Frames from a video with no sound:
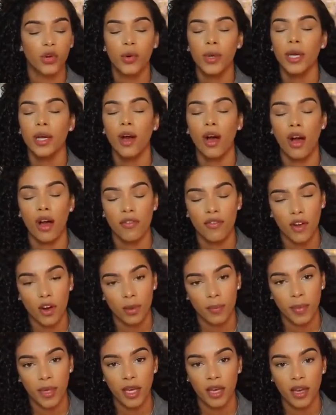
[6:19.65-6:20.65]
throwing off
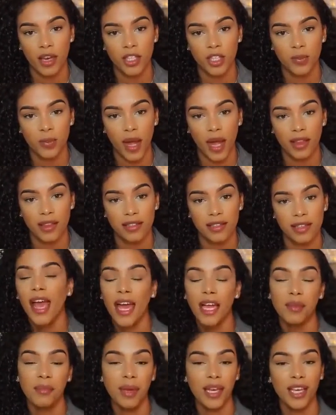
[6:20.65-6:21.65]
our pH balance
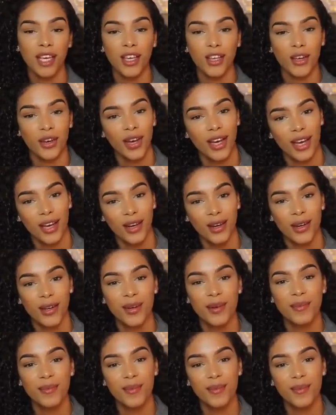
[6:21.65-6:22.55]
and making your hair